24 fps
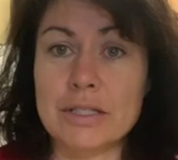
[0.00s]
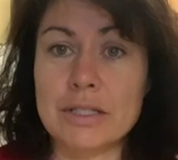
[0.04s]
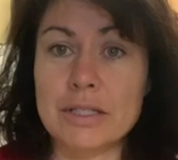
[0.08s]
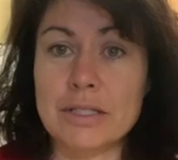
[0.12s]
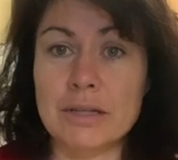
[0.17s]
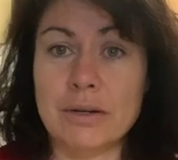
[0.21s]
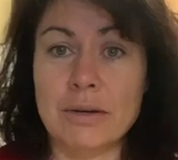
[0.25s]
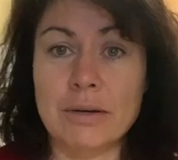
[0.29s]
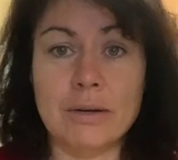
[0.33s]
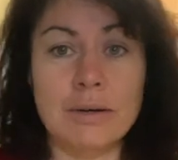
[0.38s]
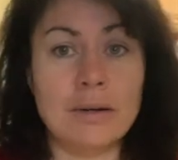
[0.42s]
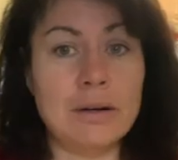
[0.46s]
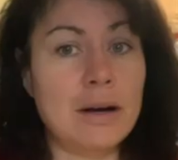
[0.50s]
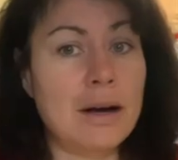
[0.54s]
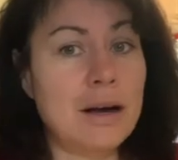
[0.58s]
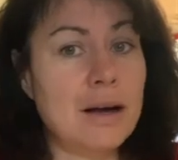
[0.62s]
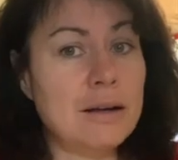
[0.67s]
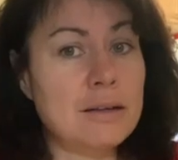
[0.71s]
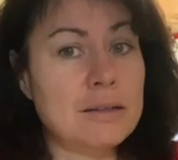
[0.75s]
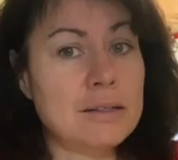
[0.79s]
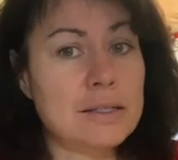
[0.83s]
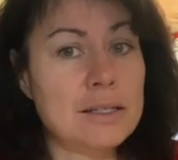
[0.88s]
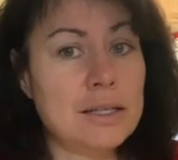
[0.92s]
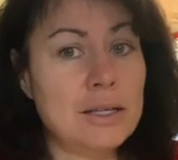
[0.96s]
So
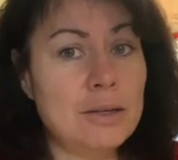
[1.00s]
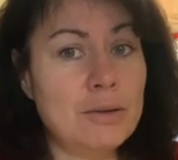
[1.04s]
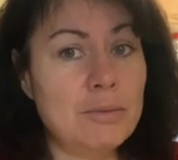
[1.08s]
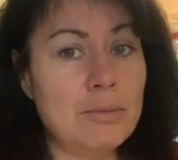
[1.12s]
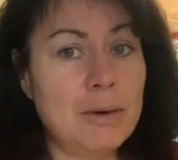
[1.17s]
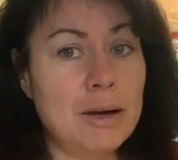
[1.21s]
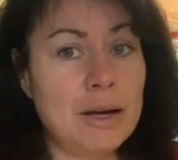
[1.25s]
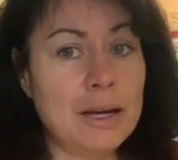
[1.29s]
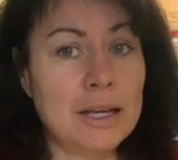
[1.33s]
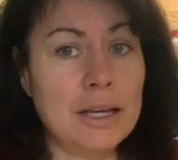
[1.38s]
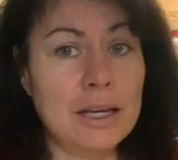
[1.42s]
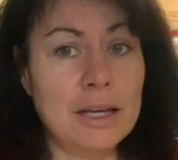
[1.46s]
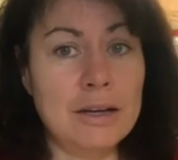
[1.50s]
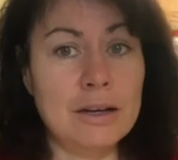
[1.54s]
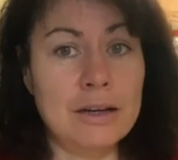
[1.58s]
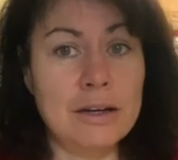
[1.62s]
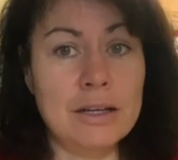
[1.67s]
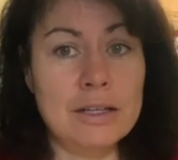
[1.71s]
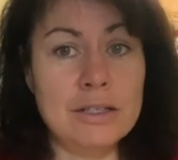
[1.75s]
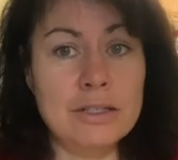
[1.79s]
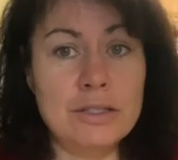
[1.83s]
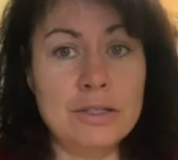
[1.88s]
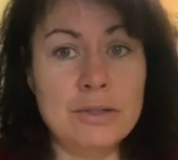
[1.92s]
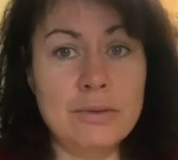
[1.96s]
I'll see you back here
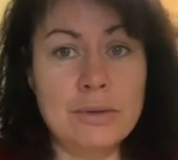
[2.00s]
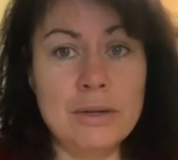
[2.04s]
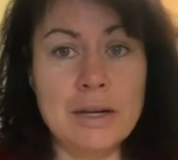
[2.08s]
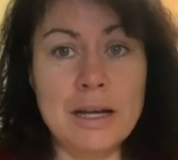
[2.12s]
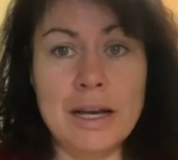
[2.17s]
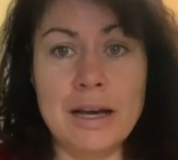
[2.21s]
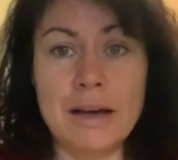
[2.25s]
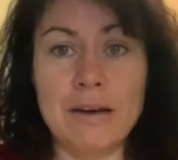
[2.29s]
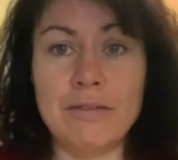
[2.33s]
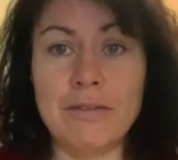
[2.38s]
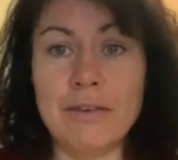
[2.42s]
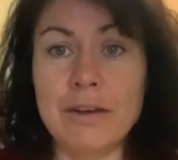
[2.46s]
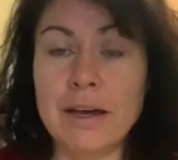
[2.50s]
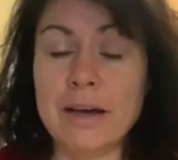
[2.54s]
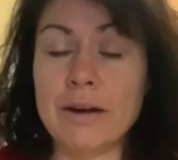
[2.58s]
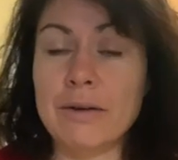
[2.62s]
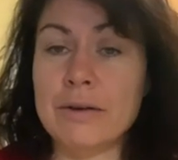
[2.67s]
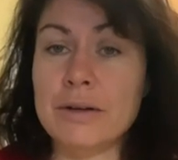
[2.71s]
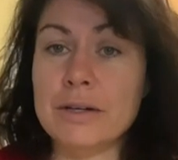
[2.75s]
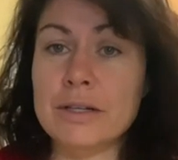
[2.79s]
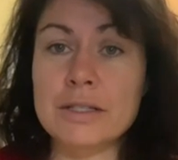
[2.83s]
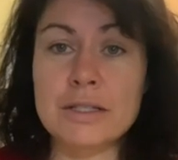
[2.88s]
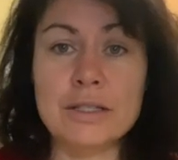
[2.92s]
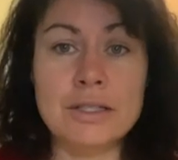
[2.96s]
in 2.5
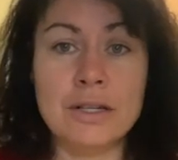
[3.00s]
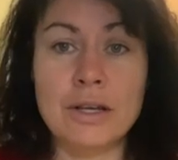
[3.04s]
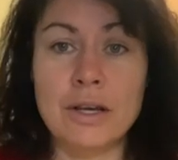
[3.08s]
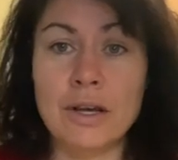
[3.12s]
hours.